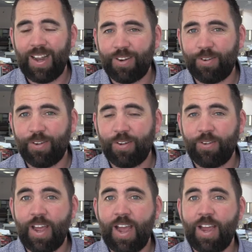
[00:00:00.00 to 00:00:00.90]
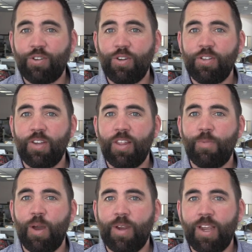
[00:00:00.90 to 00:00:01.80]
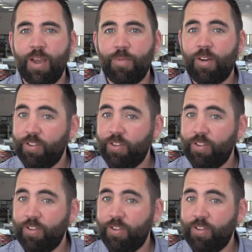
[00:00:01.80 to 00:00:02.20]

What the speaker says: luck on Tuesday in the Melbourne Cup.